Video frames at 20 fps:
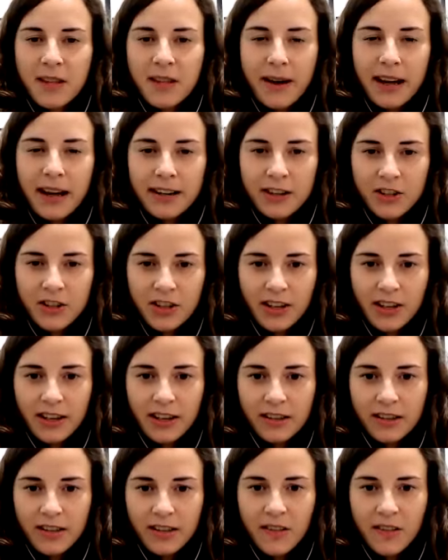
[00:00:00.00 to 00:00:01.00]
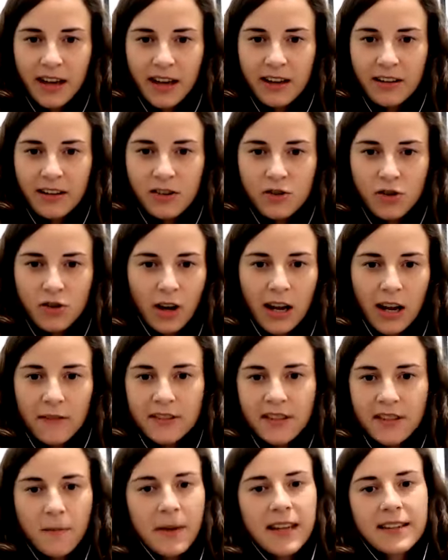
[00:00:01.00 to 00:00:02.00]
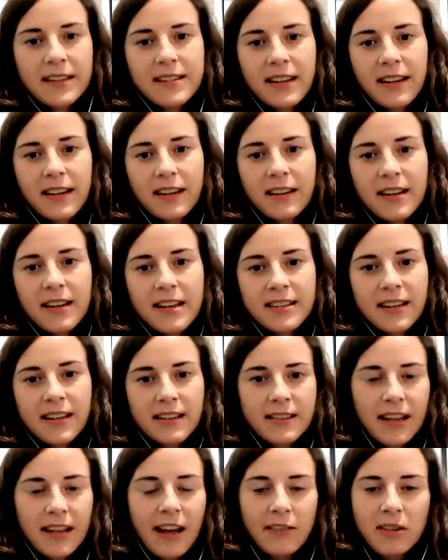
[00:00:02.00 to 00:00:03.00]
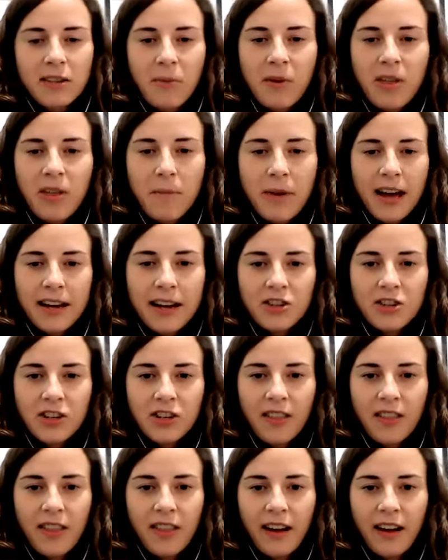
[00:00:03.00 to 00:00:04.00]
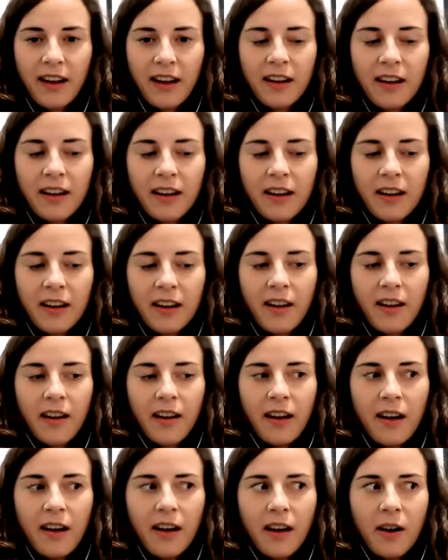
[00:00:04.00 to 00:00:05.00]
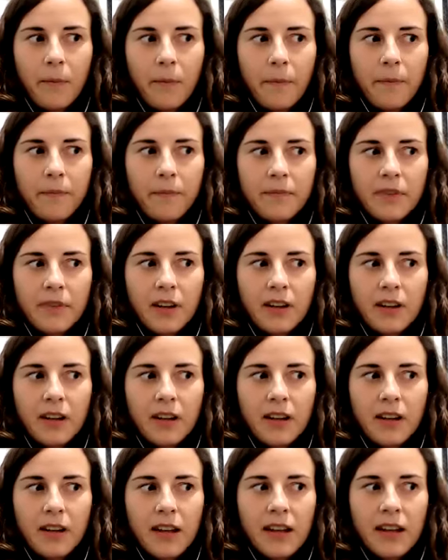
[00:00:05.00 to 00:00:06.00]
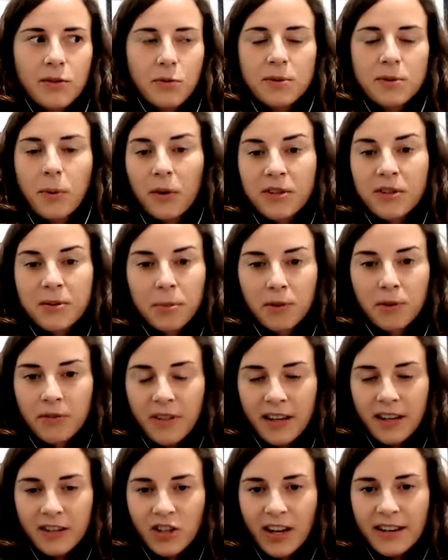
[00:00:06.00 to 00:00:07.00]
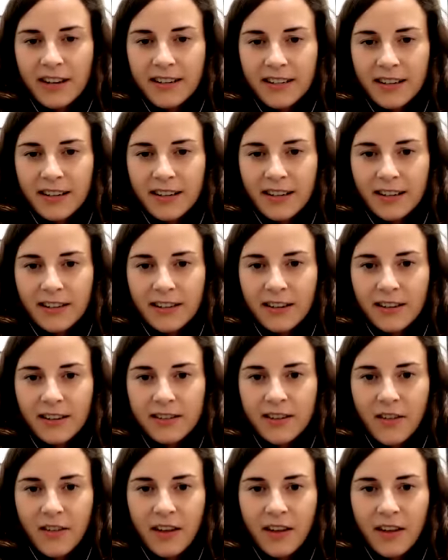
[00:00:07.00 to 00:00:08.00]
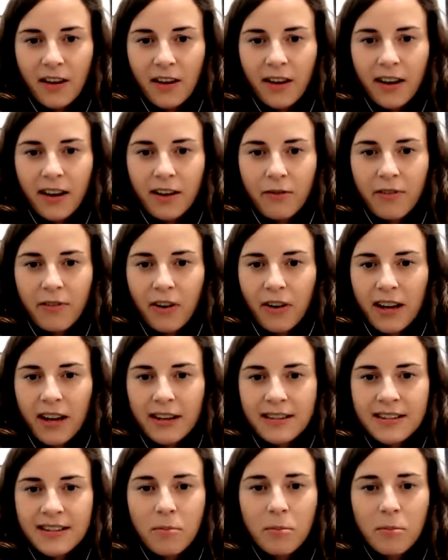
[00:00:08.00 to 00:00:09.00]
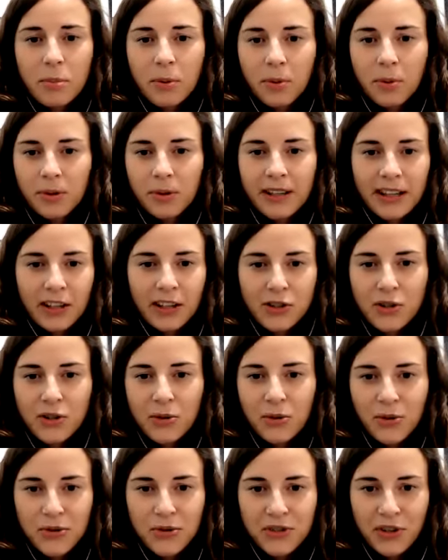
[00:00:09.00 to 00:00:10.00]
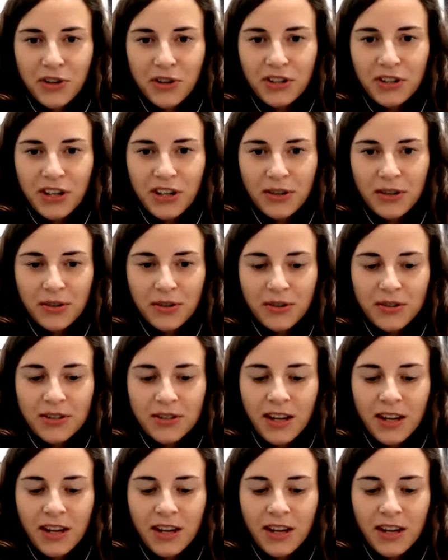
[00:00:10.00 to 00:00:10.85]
manager that drives the meeting. It doesn't have to be the manager that um, is responsible for the agenda. So there are like very simple little tools you can use